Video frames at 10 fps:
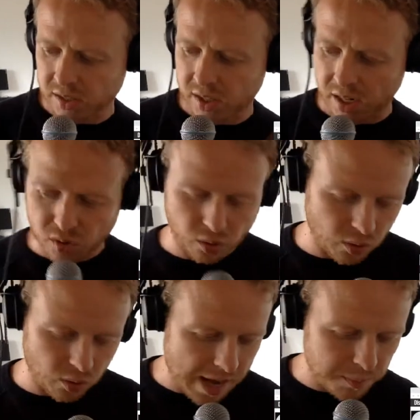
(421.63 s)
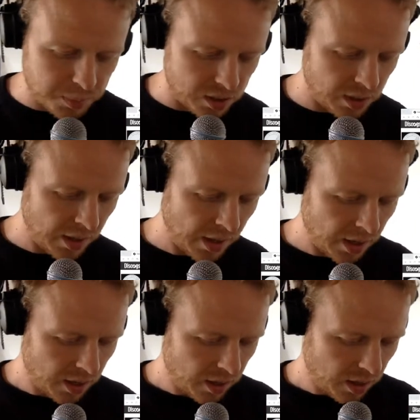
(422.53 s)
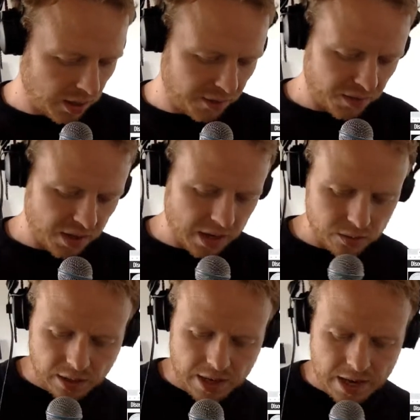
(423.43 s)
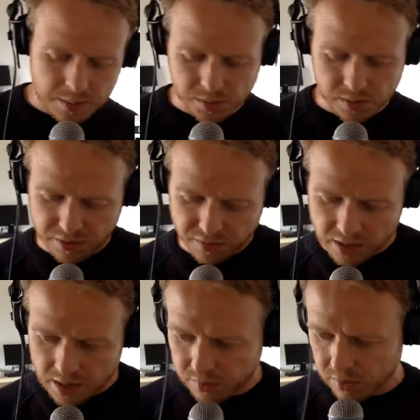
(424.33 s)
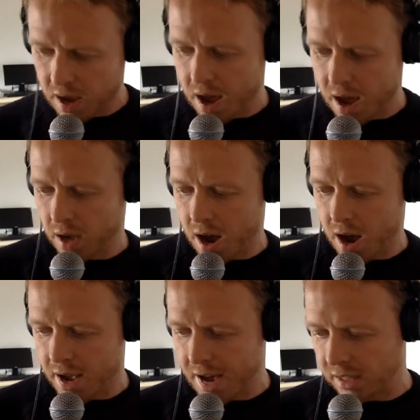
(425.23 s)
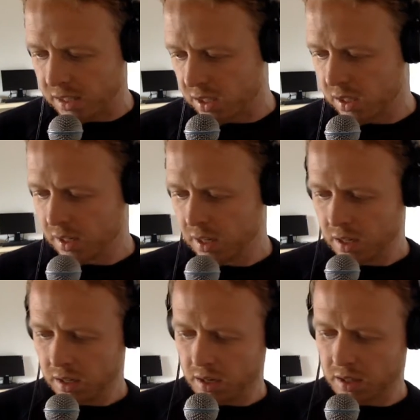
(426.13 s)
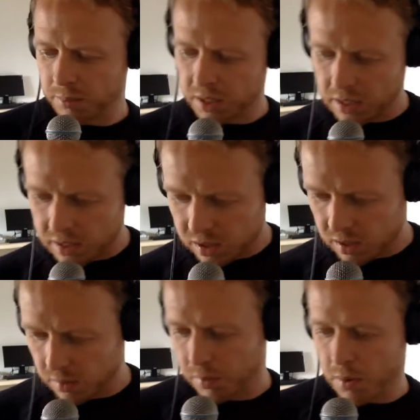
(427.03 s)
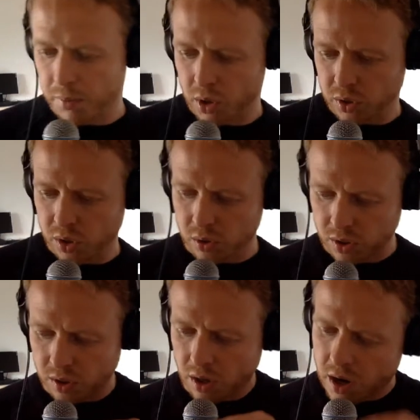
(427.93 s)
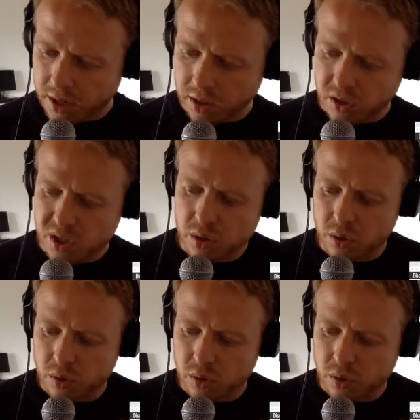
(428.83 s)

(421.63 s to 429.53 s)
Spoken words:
extra claps, leaving out claps, leaving out hi-hats, the minimalistic approach. So there's kind of two